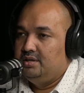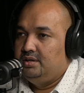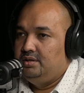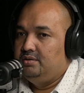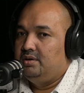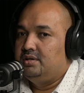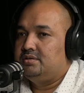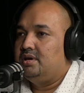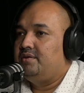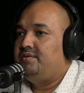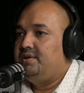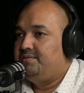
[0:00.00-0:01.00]
You also
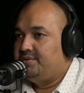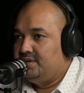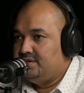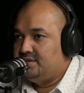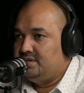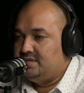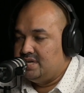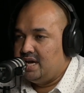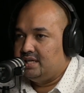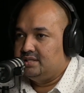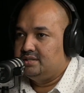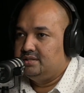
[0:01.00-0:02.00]
have differential
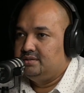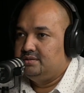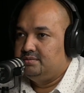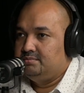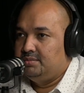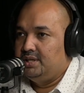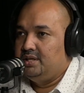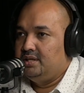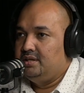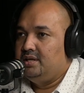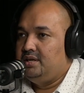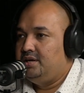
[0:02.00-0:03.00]
jacks, but
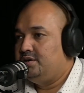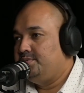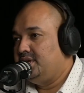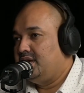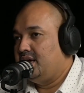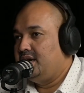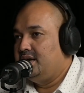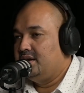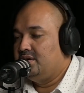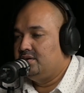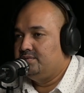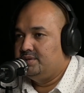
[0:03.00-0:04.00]
then they need to be carried
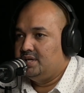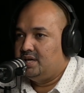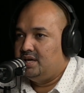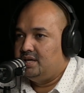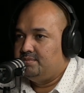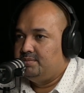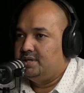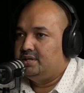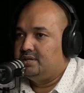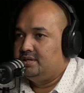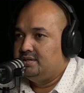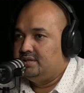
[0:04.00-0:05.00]
along with the car, but
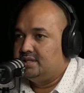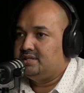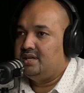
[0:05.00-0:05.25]
that's a